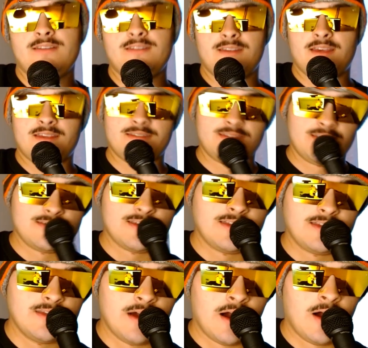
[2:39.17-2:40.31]
Yes, he is a
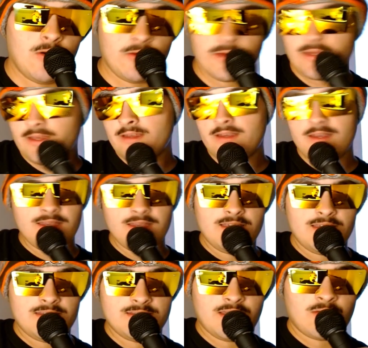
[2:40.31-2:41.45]
dog.
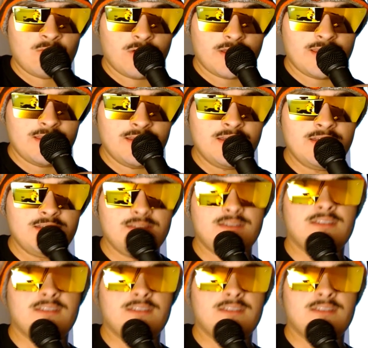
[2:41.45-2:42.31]
He's a rookie,